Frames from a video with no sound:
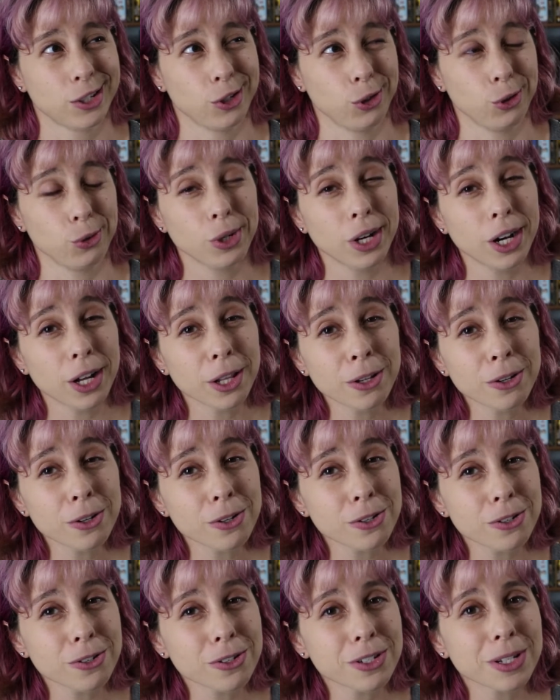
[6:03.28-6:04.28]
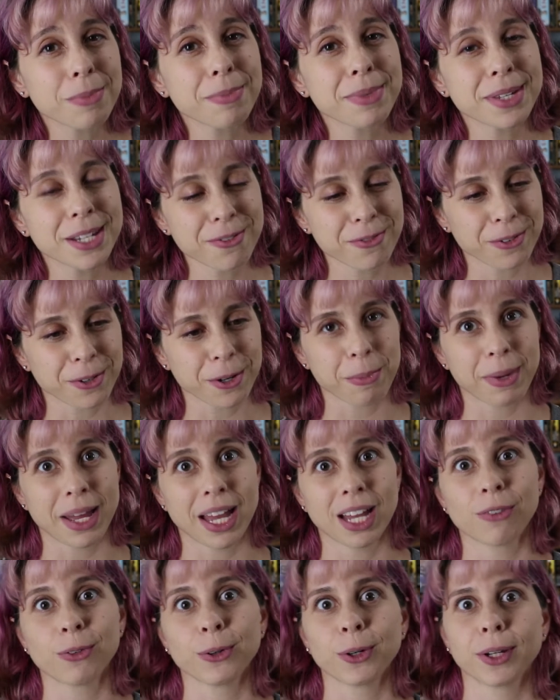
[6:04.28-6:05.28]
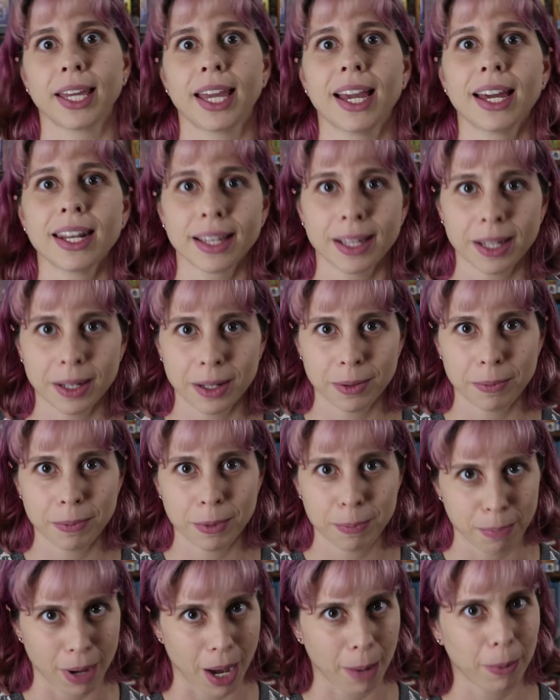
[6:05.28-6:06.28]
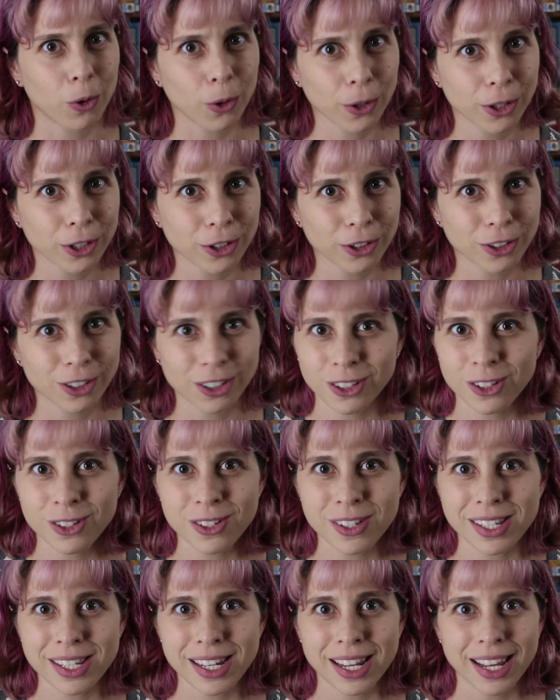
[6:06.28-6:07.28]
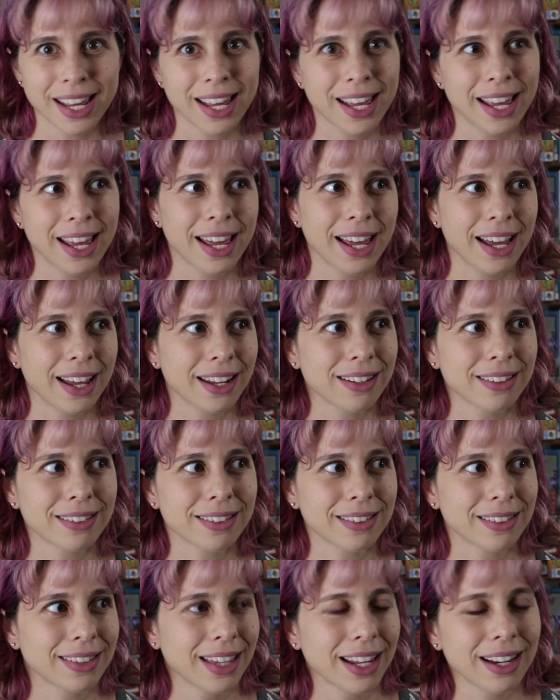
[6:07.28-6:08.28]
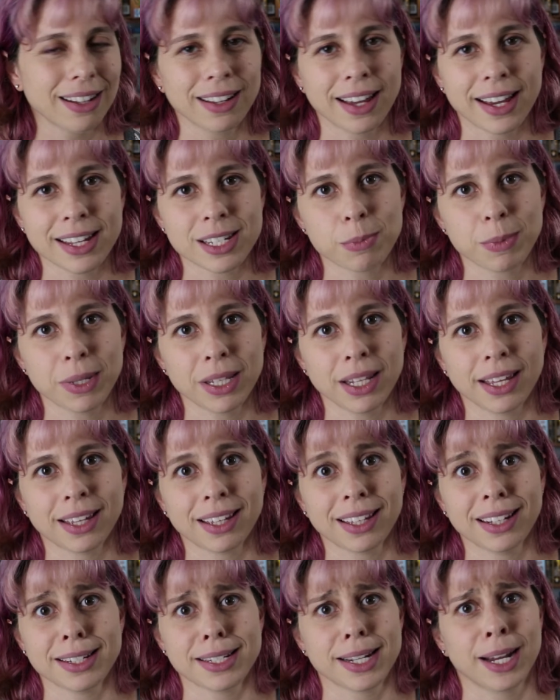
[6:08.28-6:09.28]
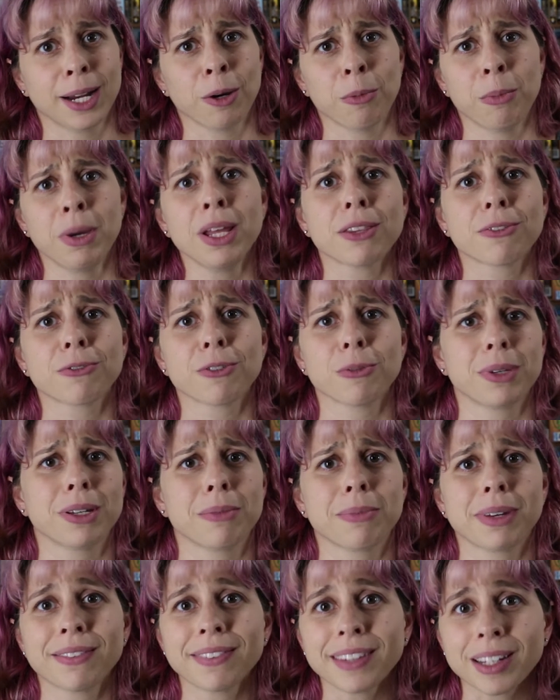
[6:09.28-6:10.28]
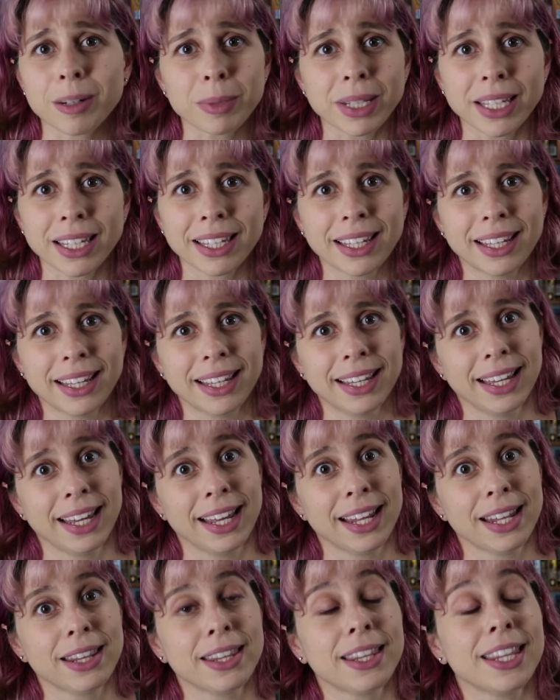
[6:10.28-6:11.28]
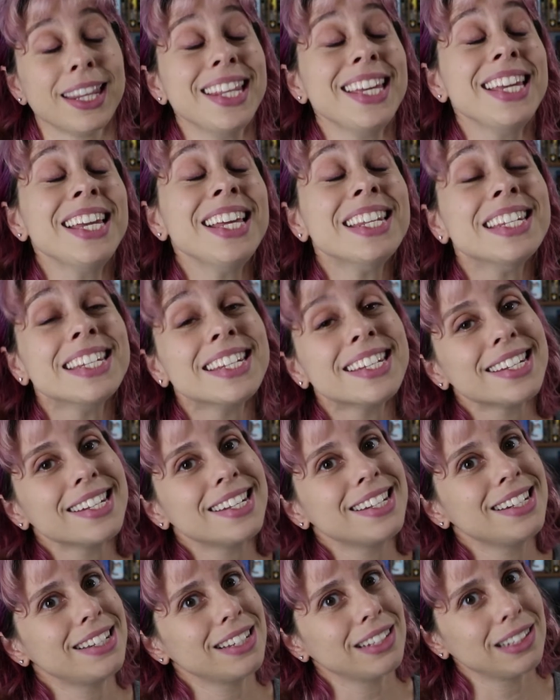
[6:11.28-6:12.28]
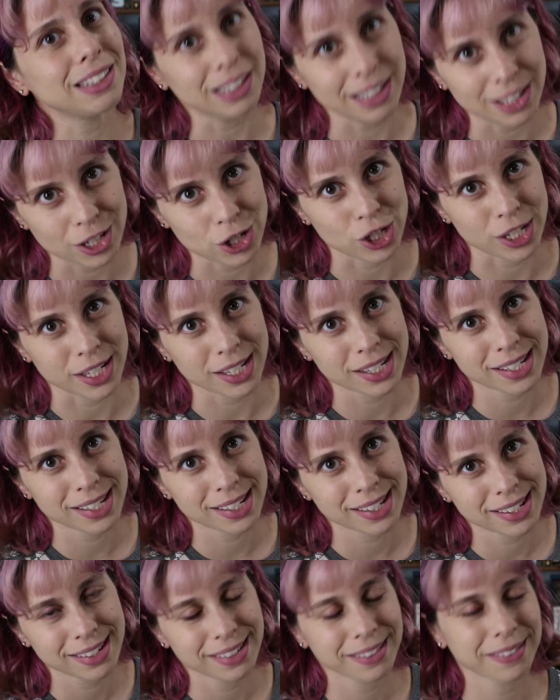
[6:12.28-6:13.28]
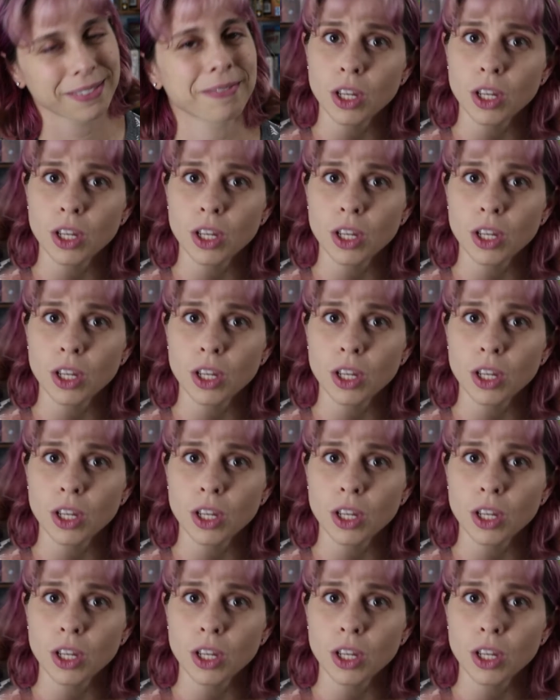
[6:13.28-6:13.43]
$2 or something for a bag of organic popcorn kernels. And that'll last me like an entire month for me and my family. And it's delicious.